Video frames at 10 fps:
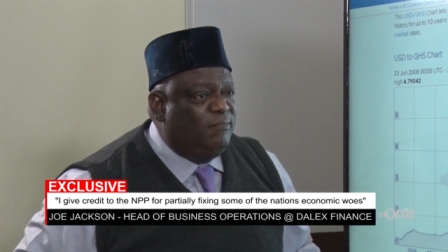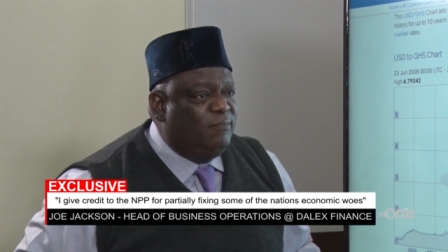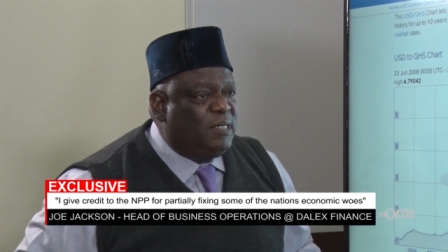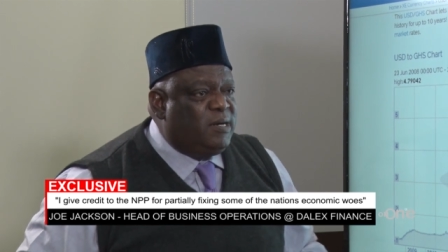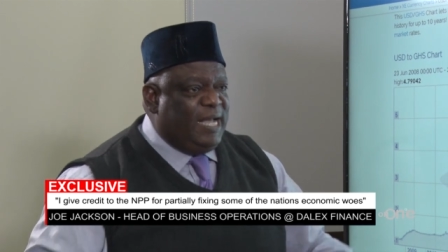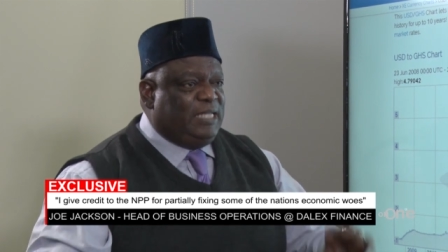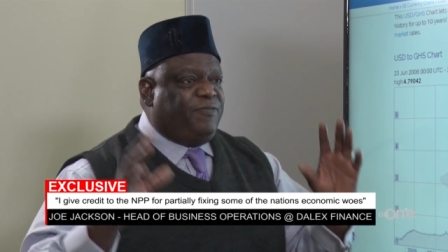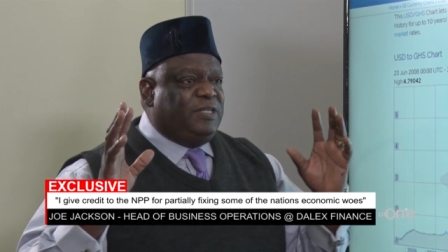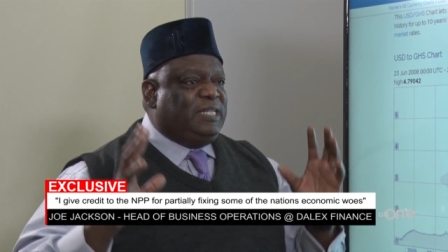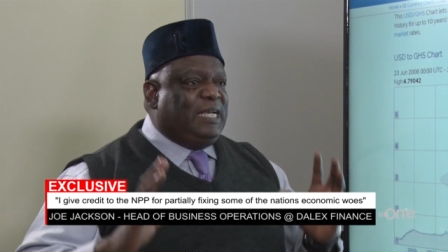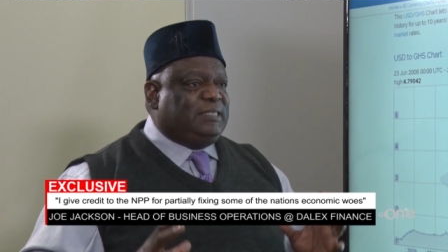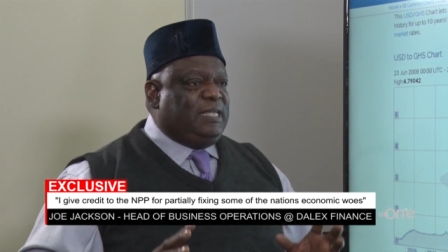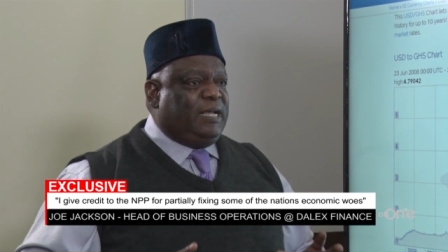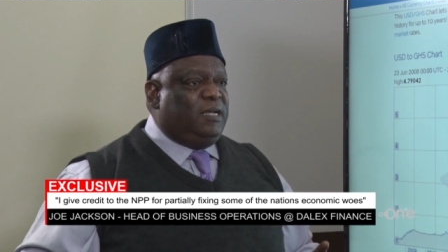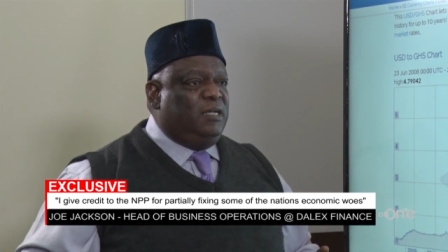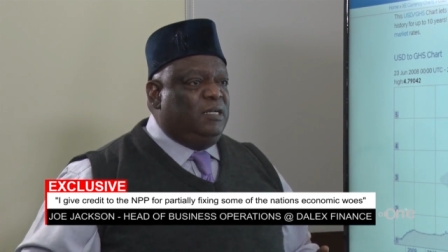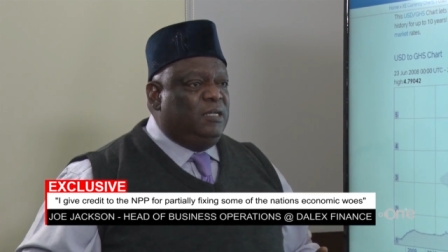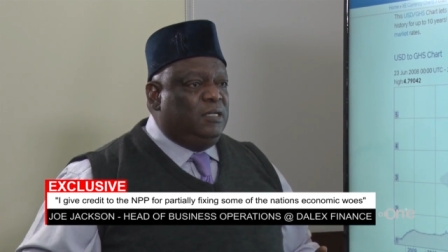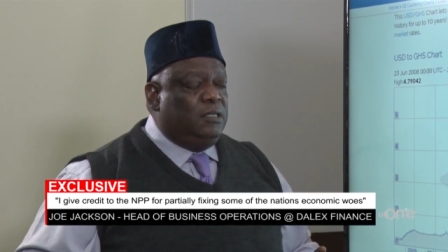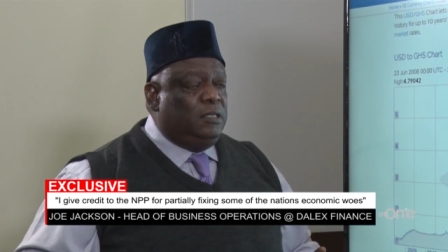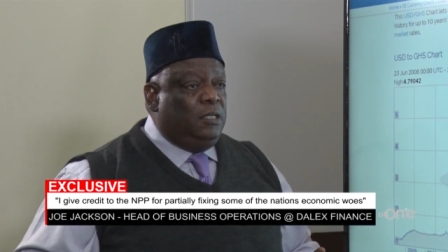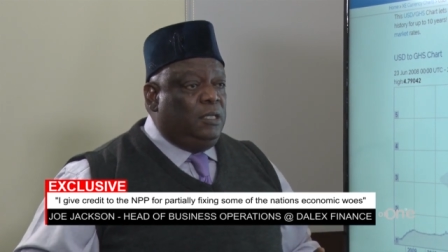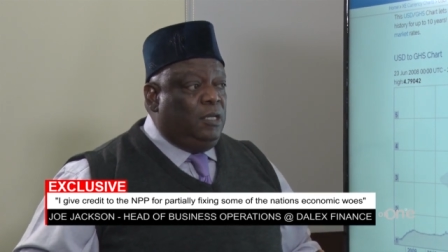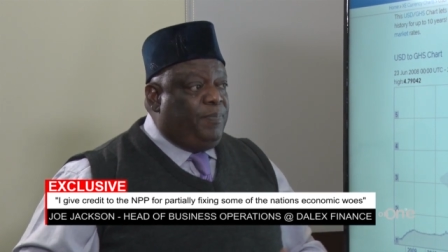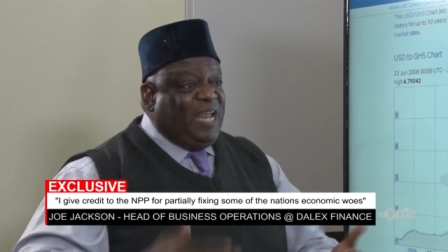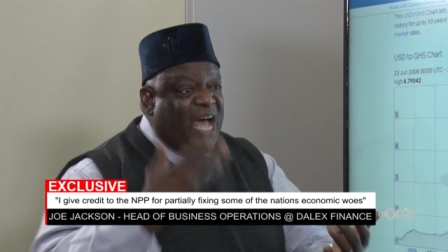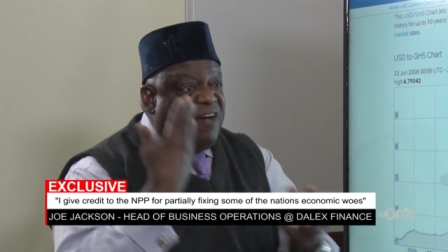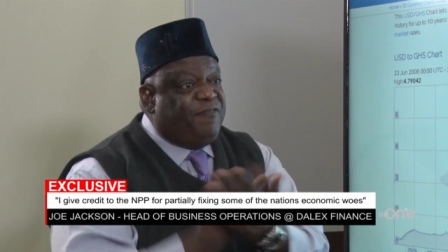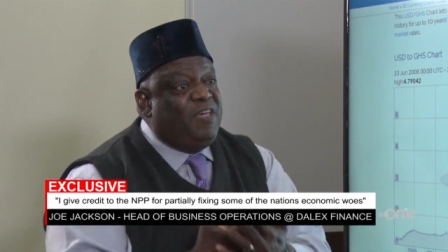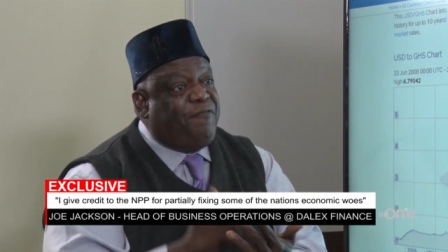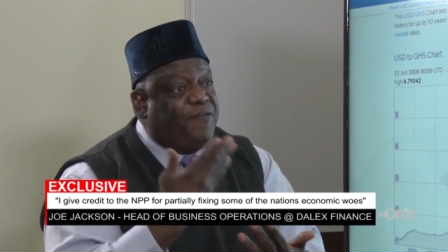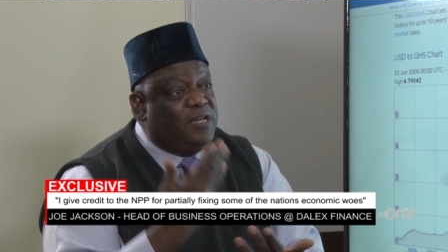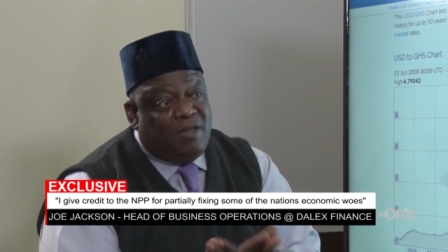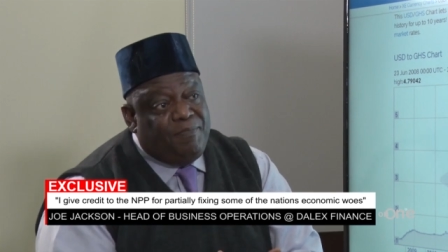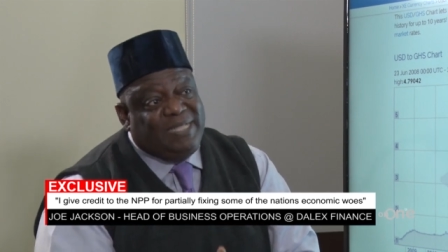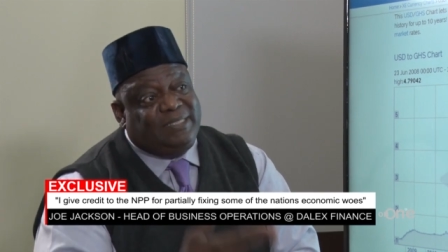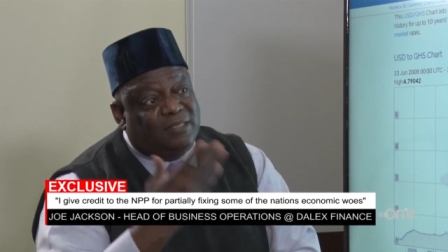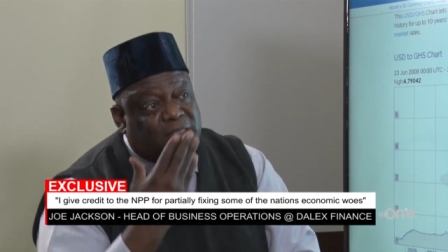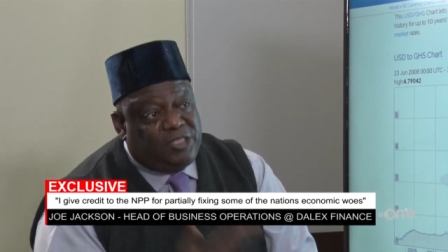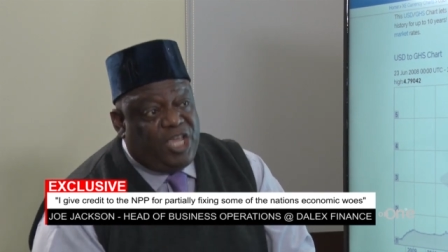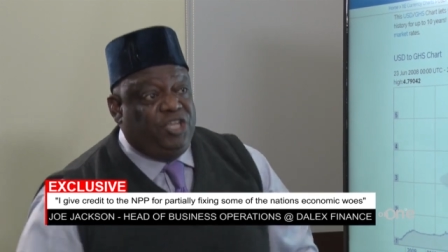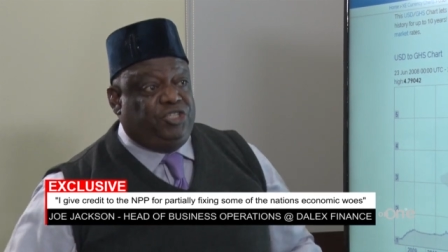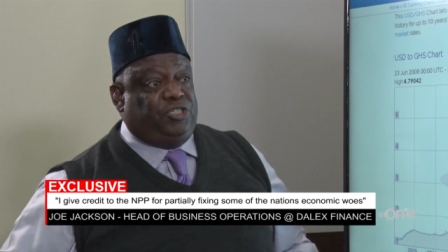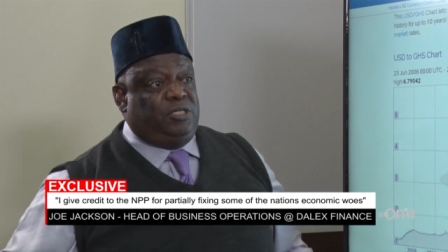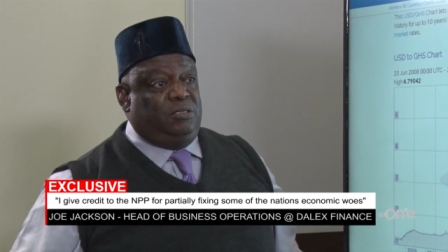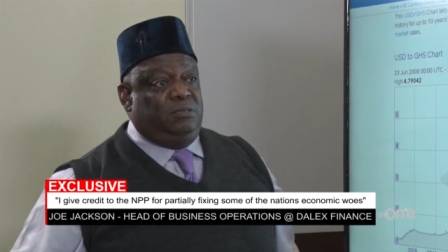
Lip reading: Great, fantastic. But have the fundamentals changed?